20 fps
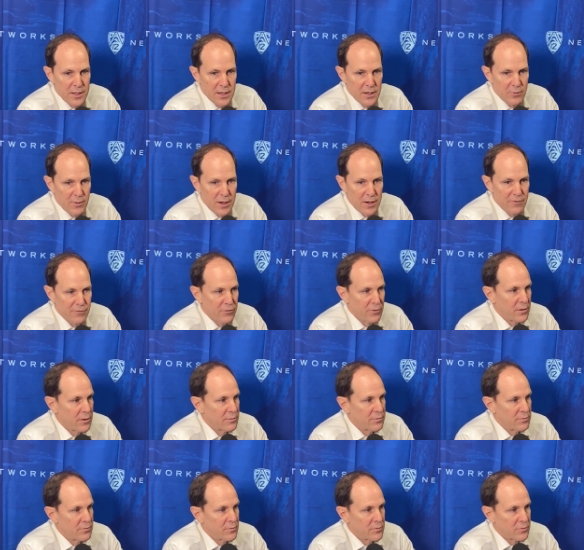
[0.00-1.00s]
Get ready for
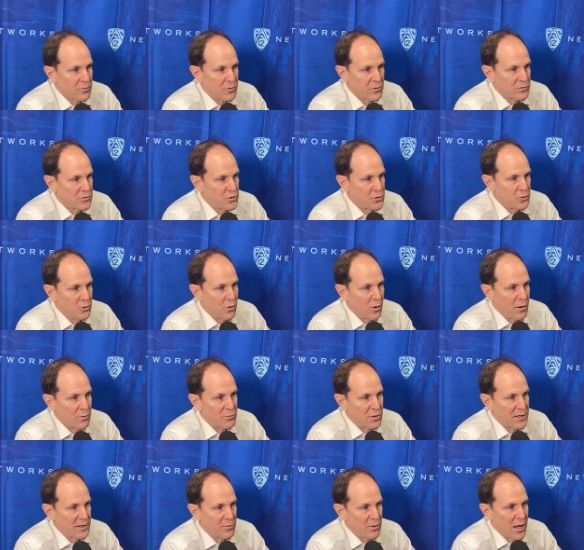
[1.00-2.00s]
two
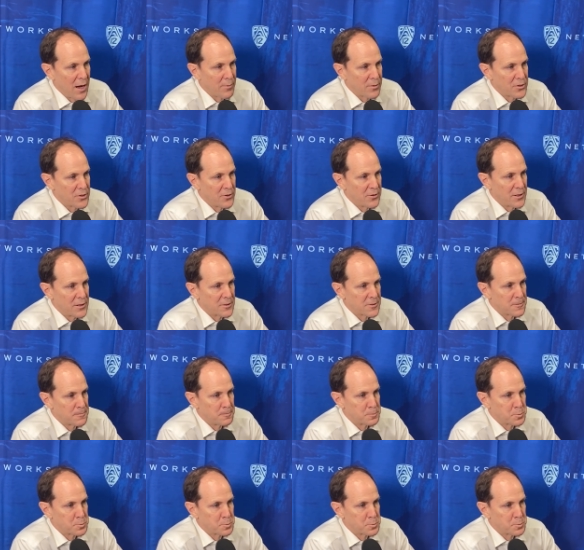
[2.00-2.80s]
unbelievable opportunities.